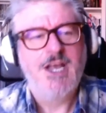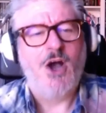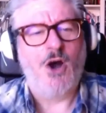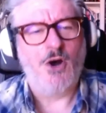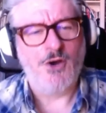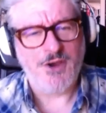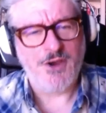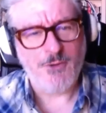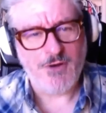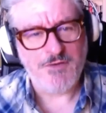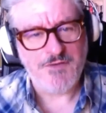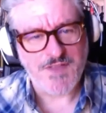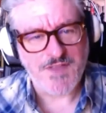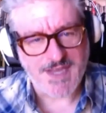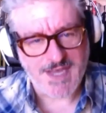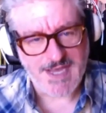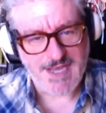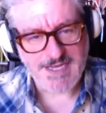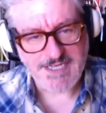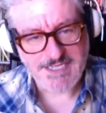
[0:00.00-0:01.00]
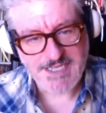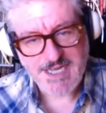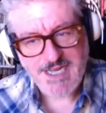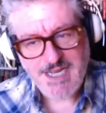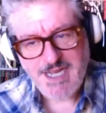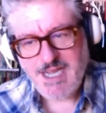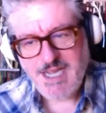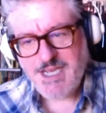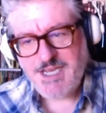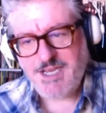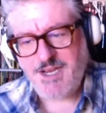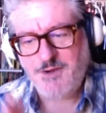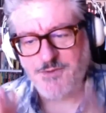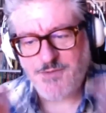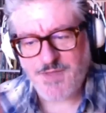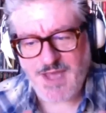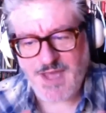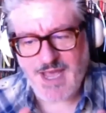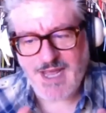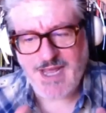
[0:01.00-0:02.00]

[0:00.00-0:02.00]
or you're off the case, you know,